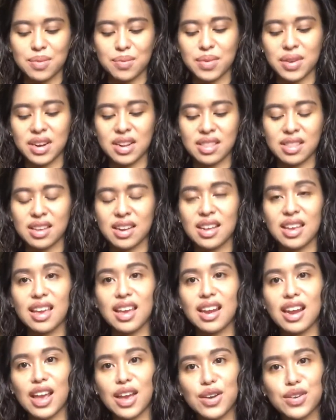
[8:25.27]
But then
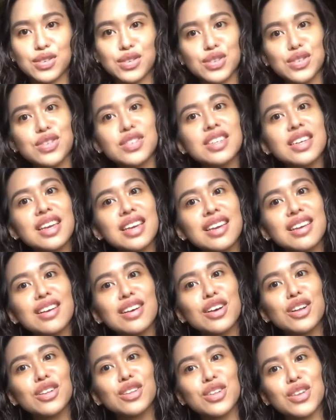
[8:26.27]
again, I also take
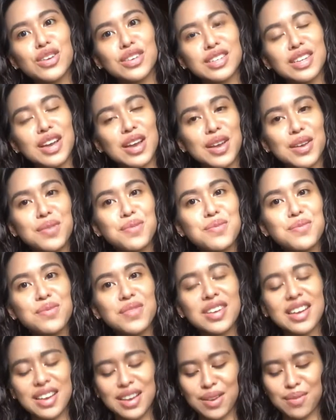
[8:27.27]
a long time
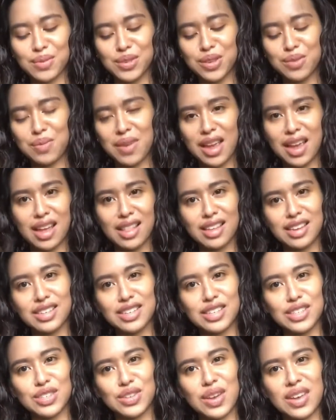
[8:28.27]
when it comes to my
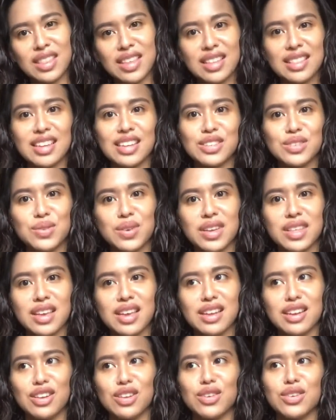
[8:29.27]
eyelashes, so I think that's why
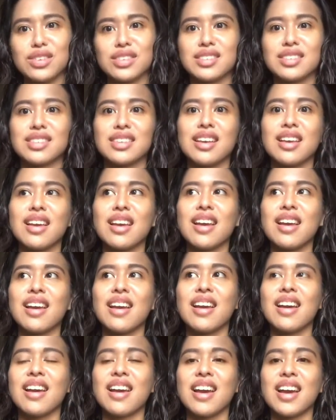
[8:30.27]
it looks,
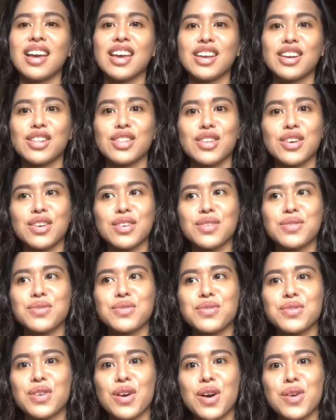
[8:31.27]
I get a lot of
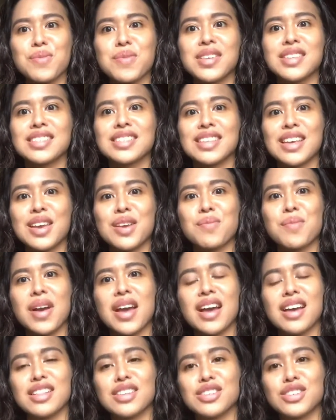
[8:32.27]
comments saying my
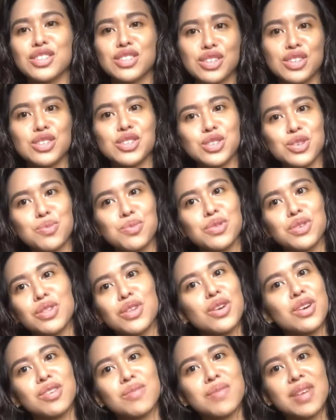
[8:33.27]
eyelashes are super
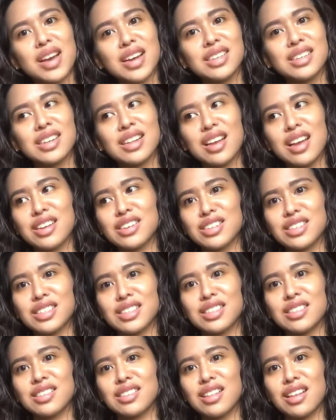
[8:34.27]
long, but actually I
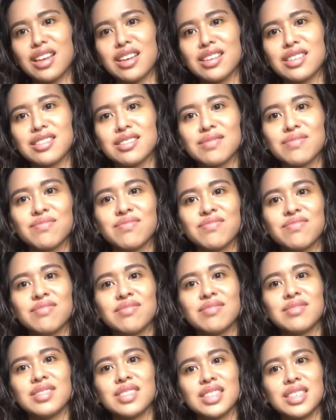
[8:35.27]
just like
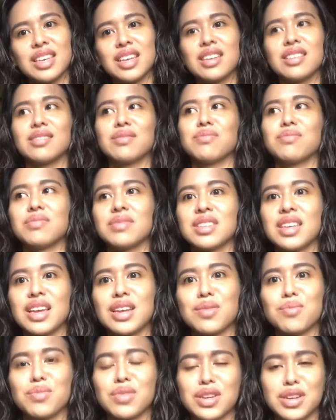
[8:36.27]
take
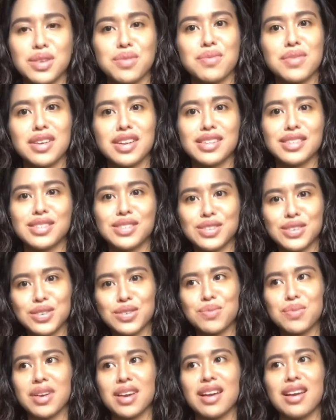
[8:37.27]
10 bloody minutes
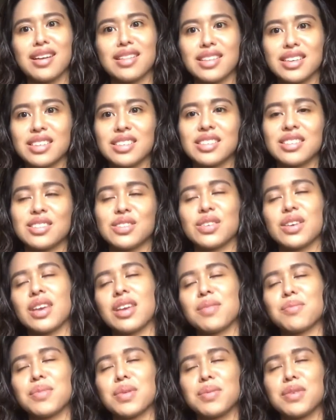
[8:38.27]
to do my eyelashes. Okay,
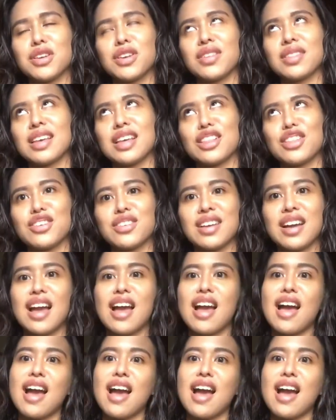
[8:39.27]
maybe not that long.